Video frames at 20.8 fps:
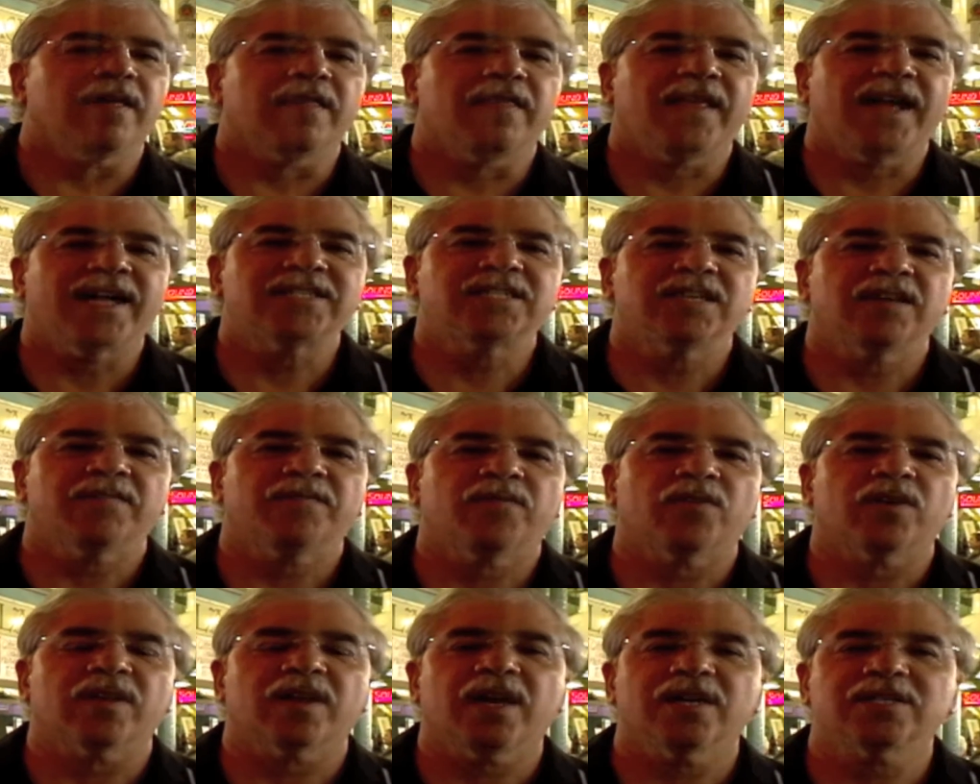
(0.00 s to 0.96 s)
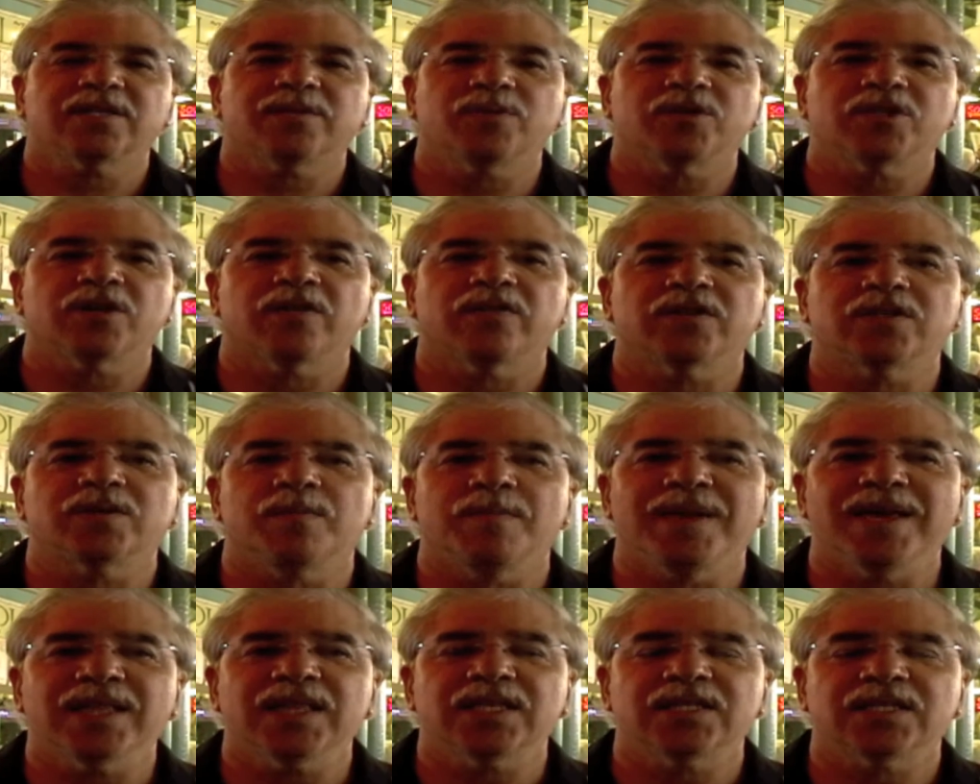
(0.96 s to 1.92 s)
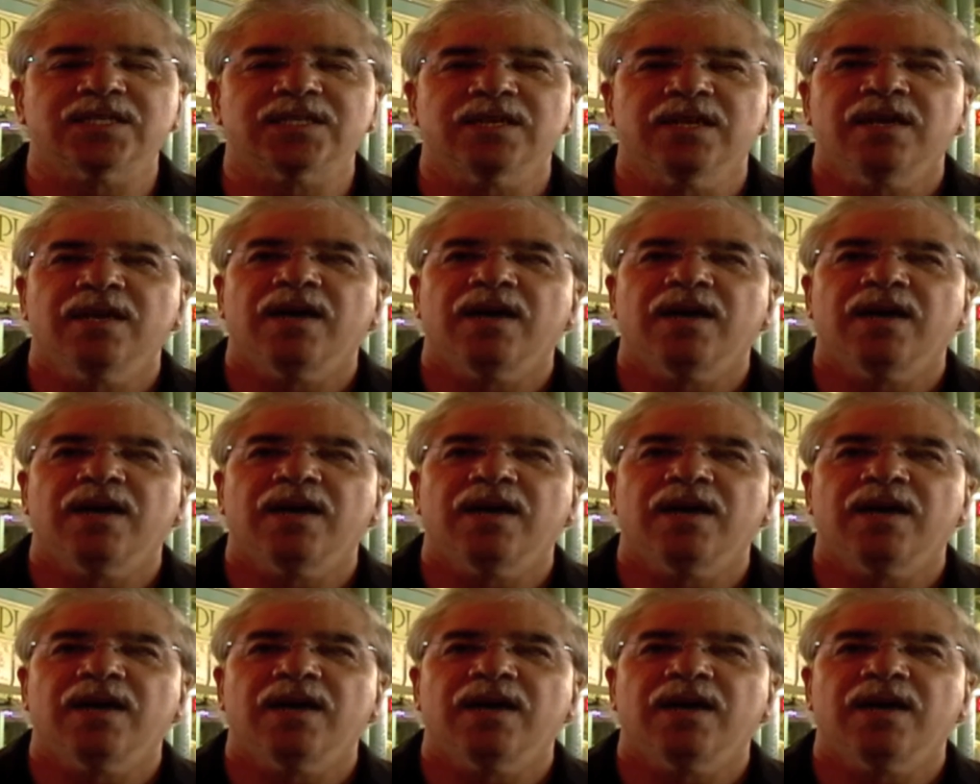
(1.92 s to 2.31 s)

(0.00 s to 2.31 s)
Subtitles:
that's it for customer service myths.